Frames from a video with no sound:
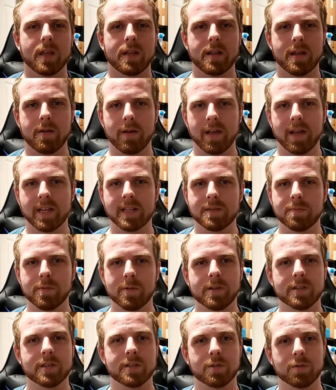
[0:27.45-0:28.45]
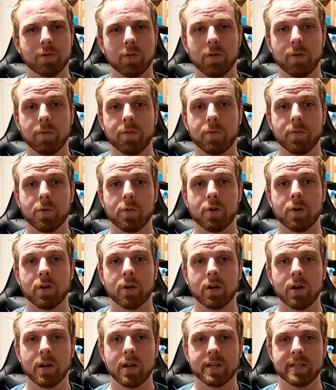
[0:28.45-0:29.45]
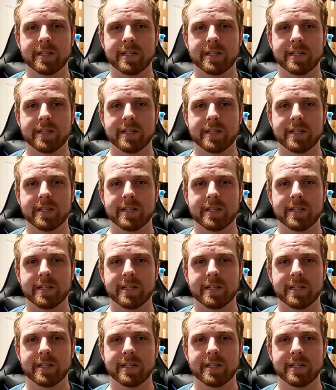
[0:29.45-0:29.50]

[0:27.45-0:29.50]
Now, Ansible is a tool for